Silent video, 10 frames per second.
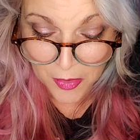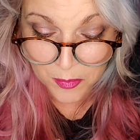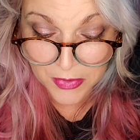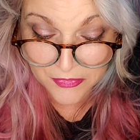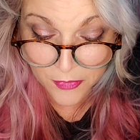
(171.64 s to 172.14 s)

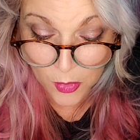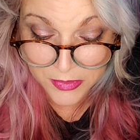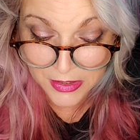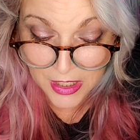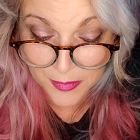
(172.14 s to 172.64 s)
before
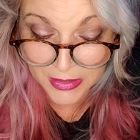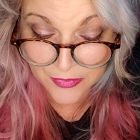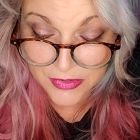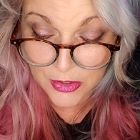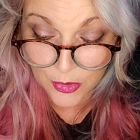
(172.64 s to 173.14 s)
the coming
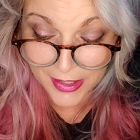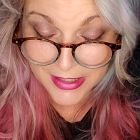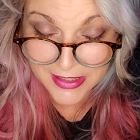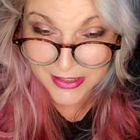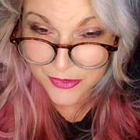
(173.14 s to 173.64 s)
of the
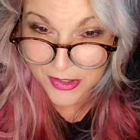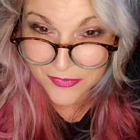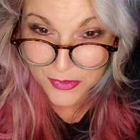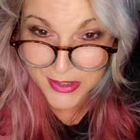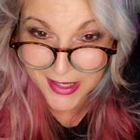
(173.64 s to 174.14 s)
great and
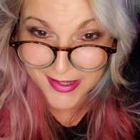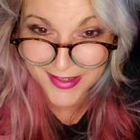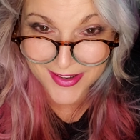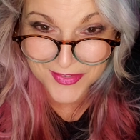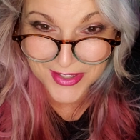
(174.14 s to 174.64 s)
dreadful day
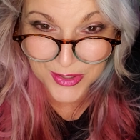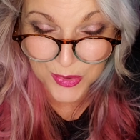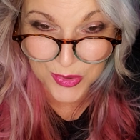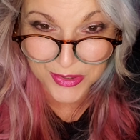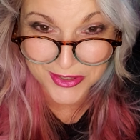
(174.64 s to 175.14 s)
of the
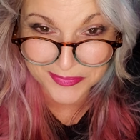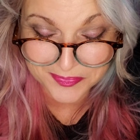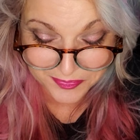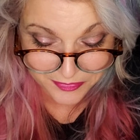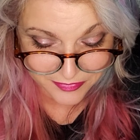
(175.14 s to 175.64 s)
Lord.
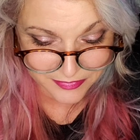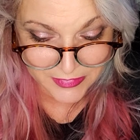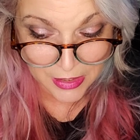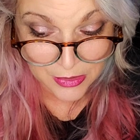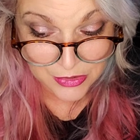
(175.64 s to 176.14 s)

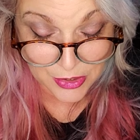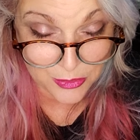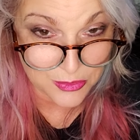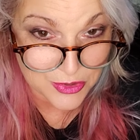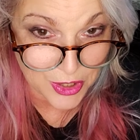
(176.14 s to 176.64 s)

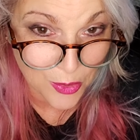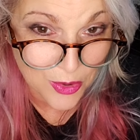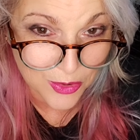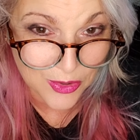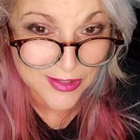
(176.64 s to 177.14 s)
So
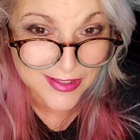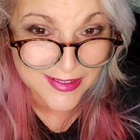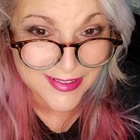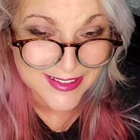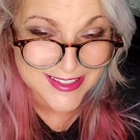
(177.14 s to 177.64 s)
Joel
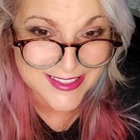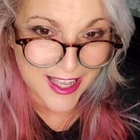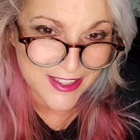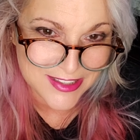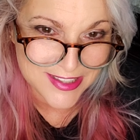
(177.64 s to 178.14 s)

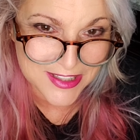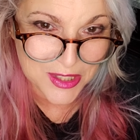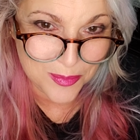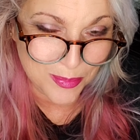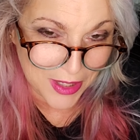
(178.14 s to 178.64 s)
cites
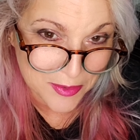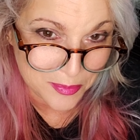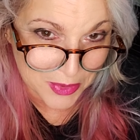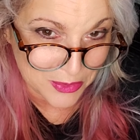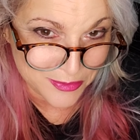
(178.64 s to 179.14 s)
the blood
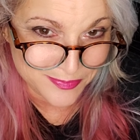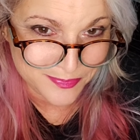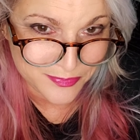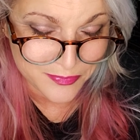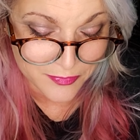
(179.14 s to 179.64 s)
moon
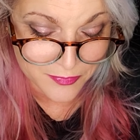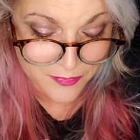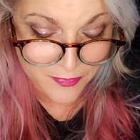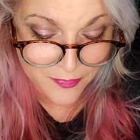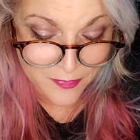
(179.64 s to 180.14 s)

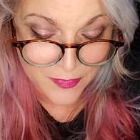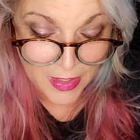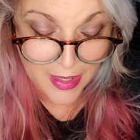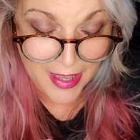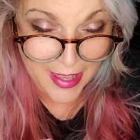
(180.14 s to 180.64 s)

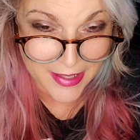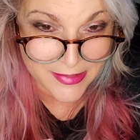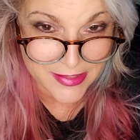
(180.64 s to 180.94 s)
as